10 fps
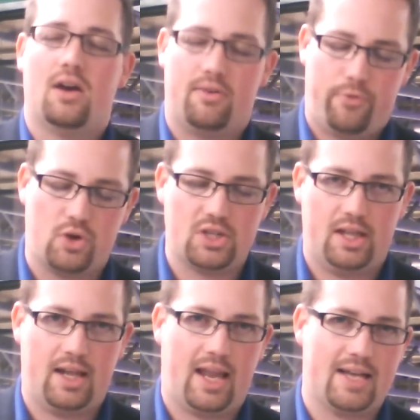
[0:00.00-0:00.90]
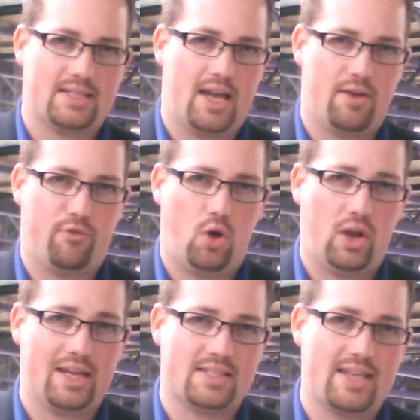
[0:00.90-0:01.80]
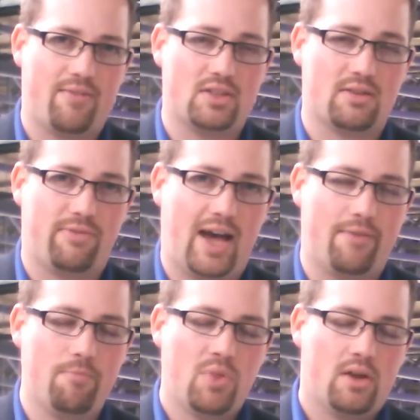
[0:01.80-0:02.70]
Unfortunately, last night falling 7 to five.